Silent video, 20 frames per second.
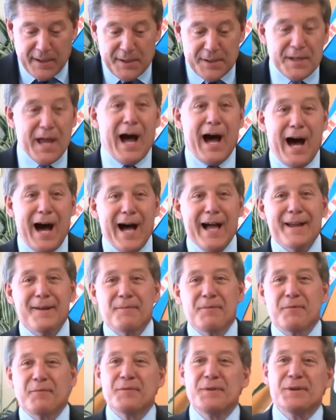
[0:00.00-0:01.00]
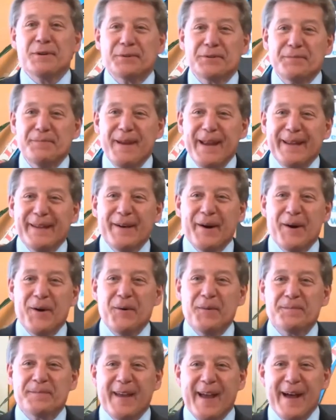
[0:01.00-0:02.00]
Now, I am thrilled to be in the
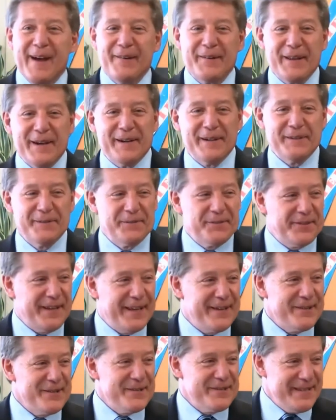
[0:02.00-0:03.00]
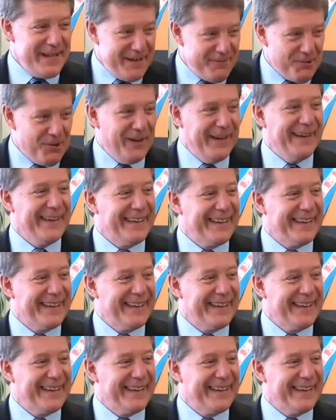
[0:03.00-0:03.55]
hometown of Senator T. Roy.